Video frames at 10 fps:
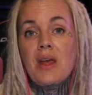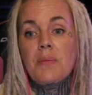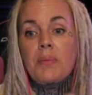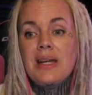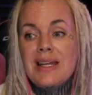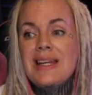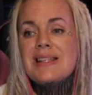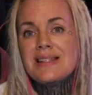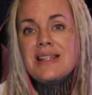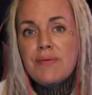But it
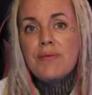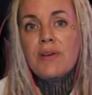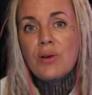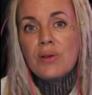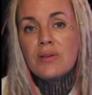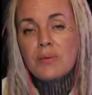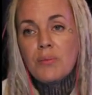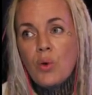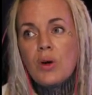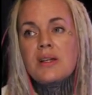is
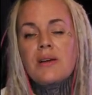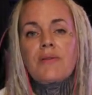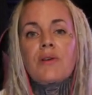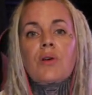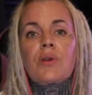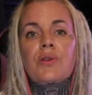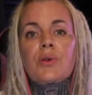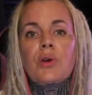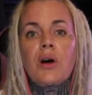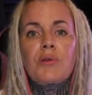more difficult to
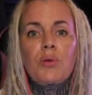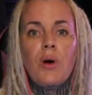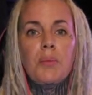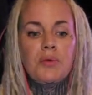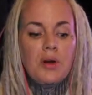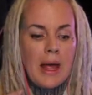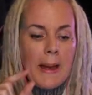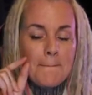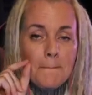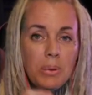cover up
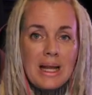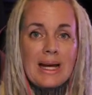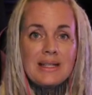black